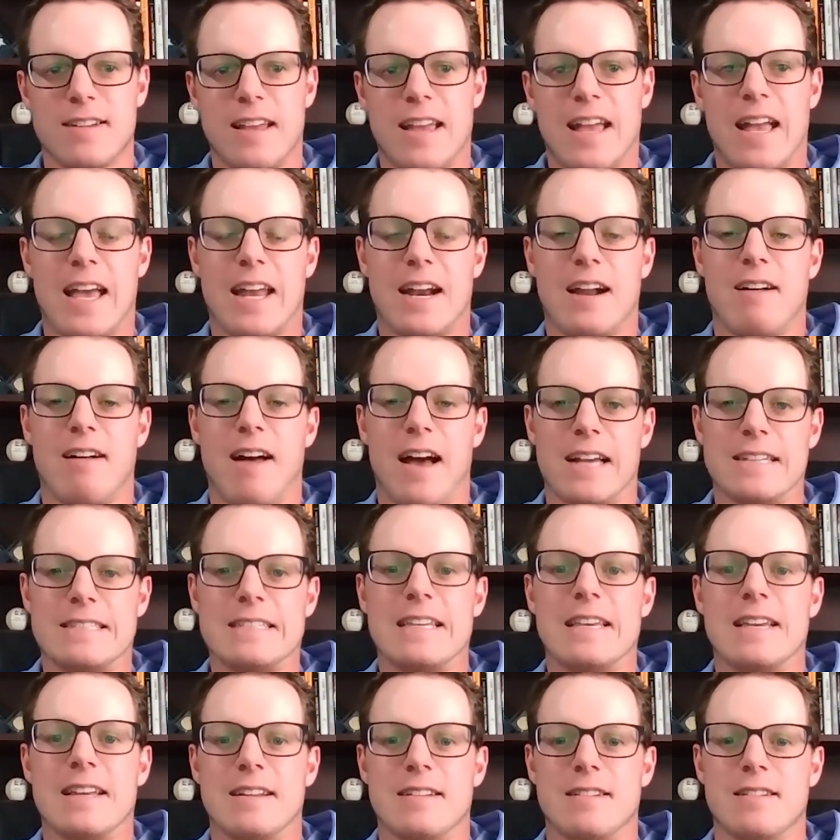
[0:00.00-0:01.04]
and I'll ask
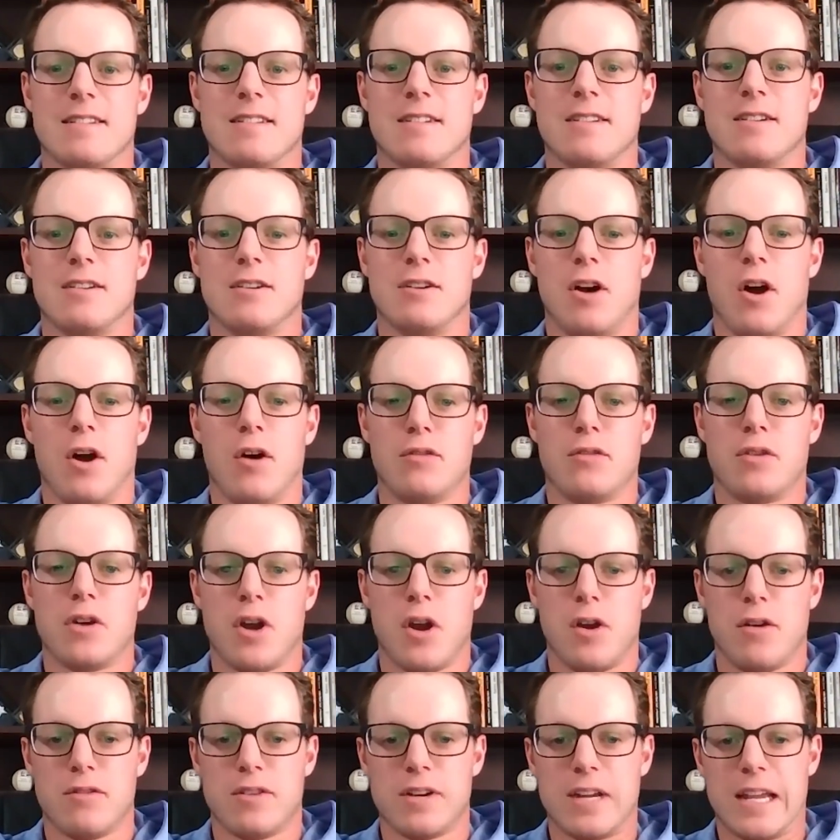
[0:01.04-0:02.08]
it over and
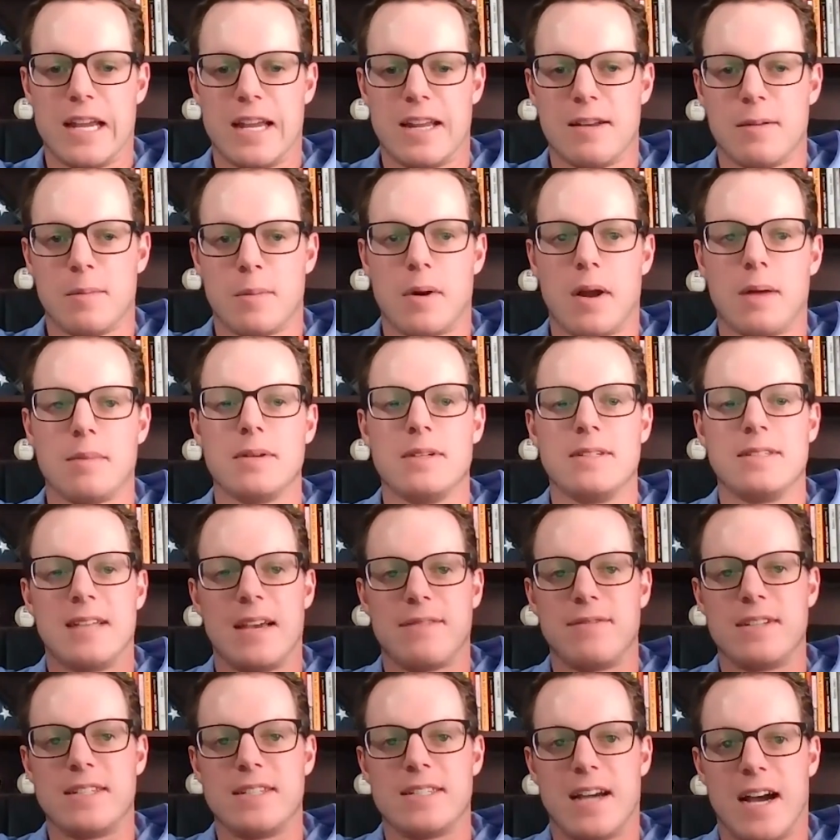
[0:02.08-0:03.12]
over again, probably
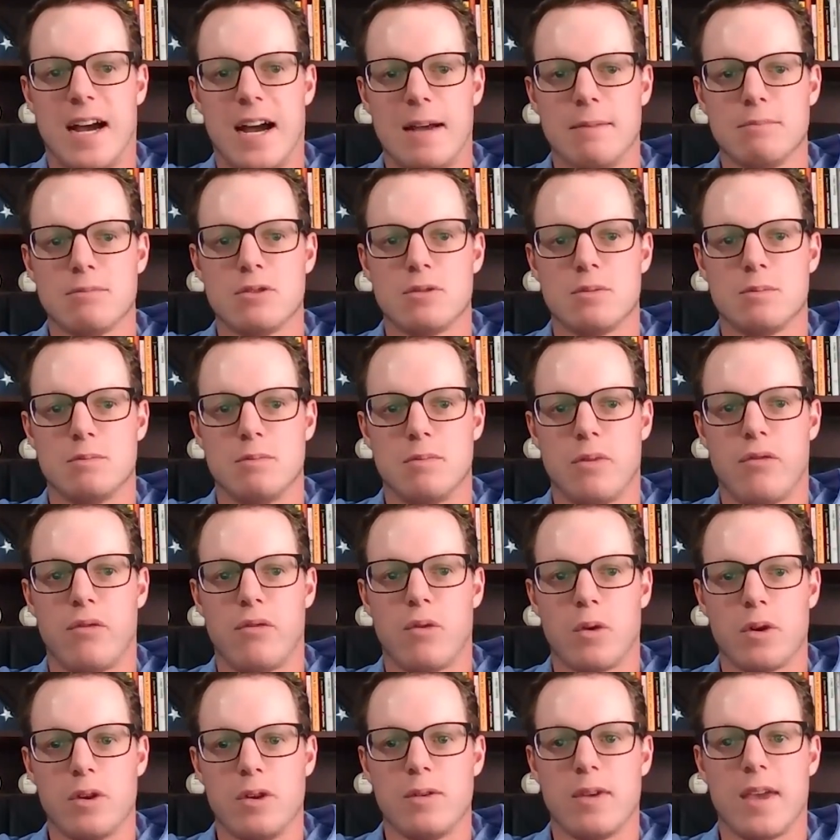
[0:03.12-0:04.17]
7 times
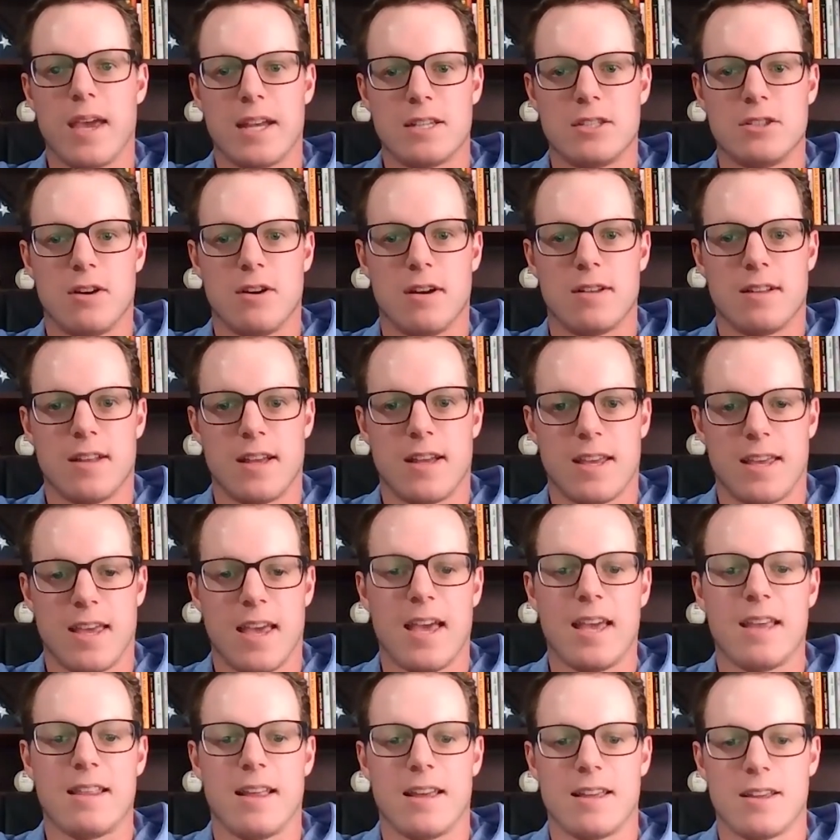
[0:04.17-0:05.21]
before you catch on, like,
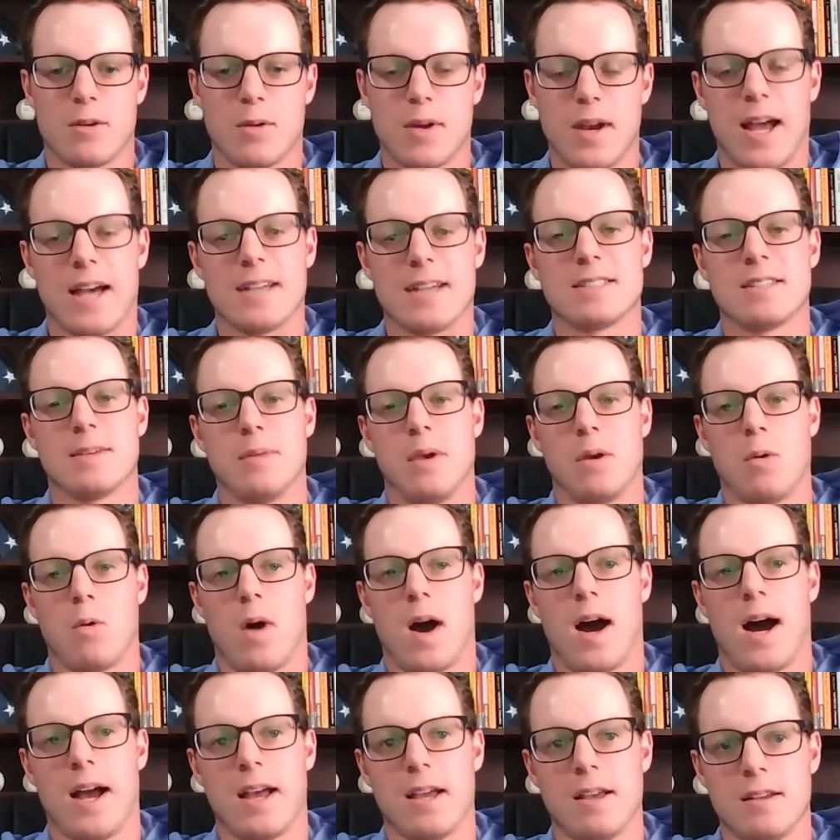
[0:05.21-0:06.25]
hey, quit asking me
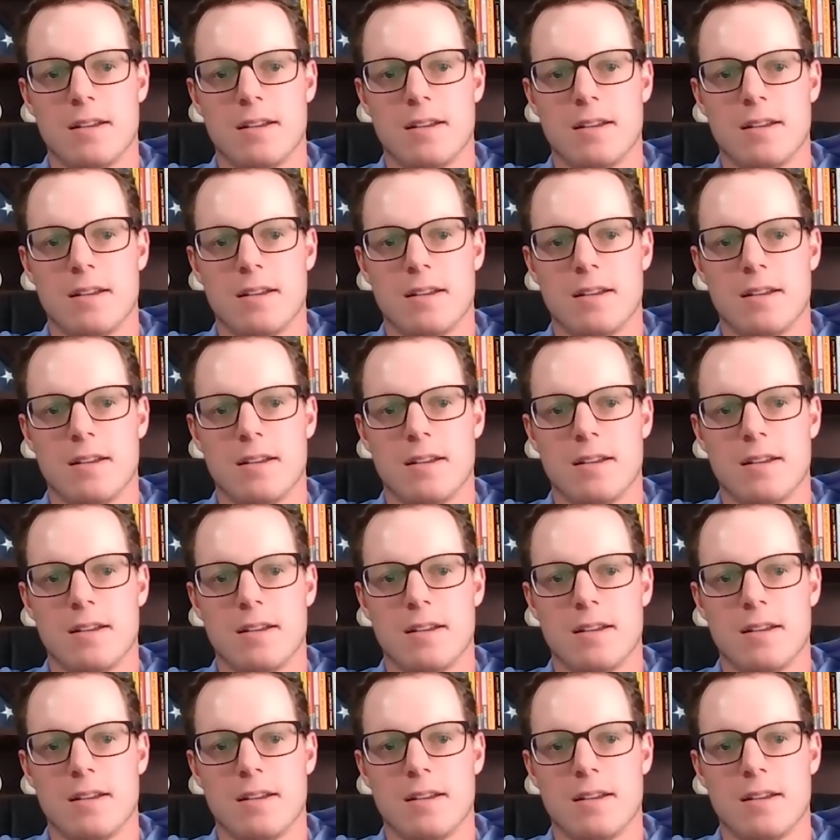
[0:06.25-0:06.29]
why,